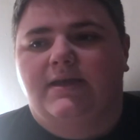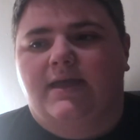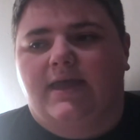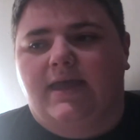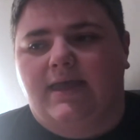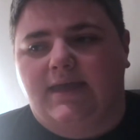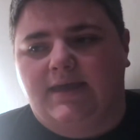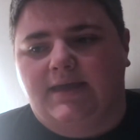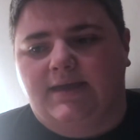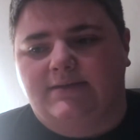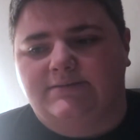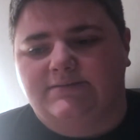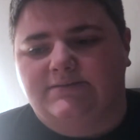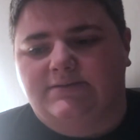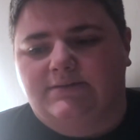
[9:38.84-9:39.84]

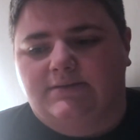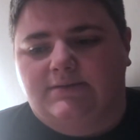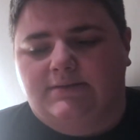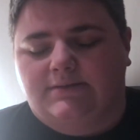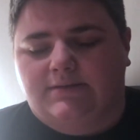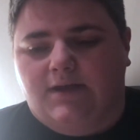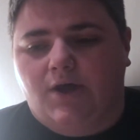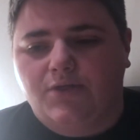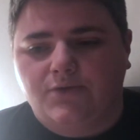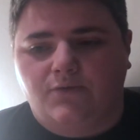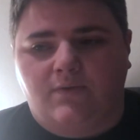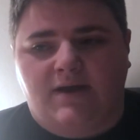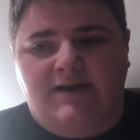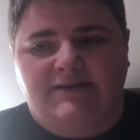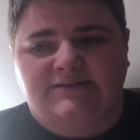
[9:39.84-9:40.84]
And
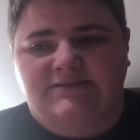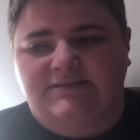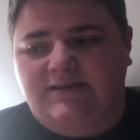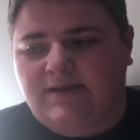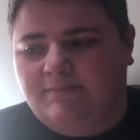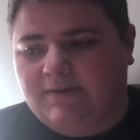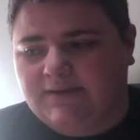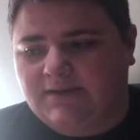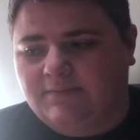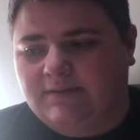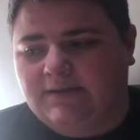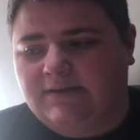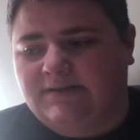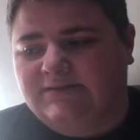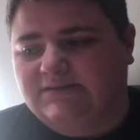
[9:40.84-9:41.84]
otherwise, I might come
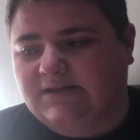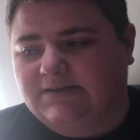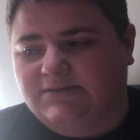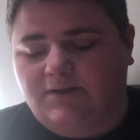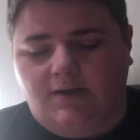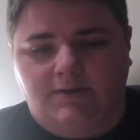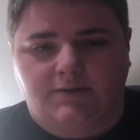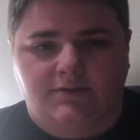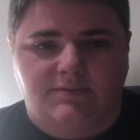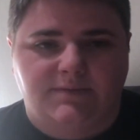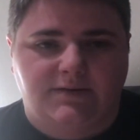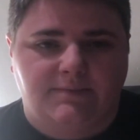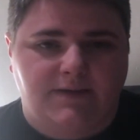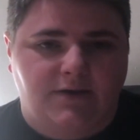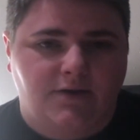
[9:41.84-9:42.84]
in and talk a little
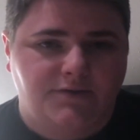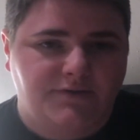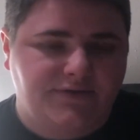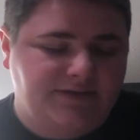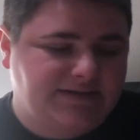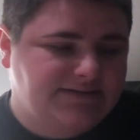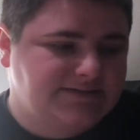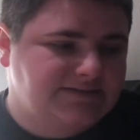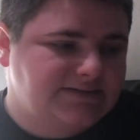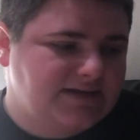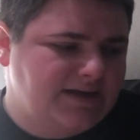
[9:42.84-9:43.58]
bit about other things.